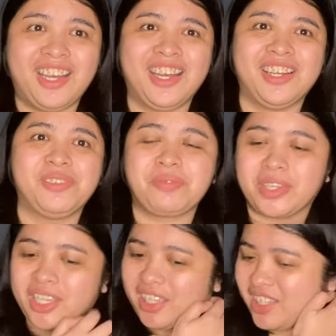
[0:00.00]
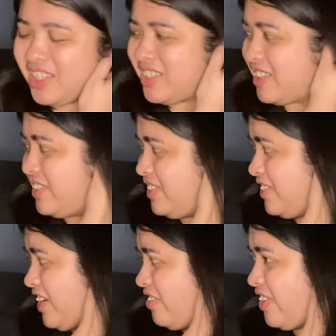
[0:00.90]
So
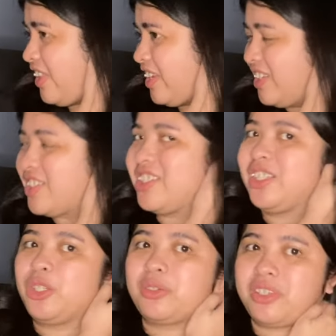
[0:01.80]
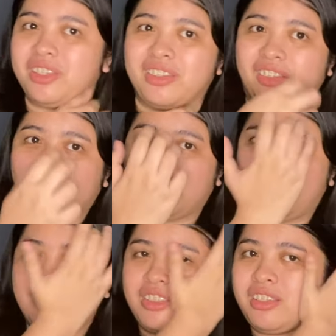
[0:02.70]
everything is in good
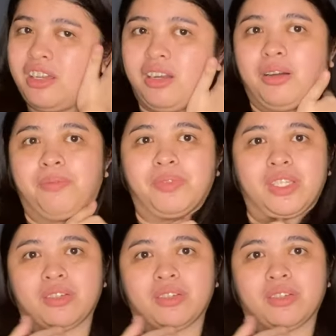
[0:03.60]
conditions, you know,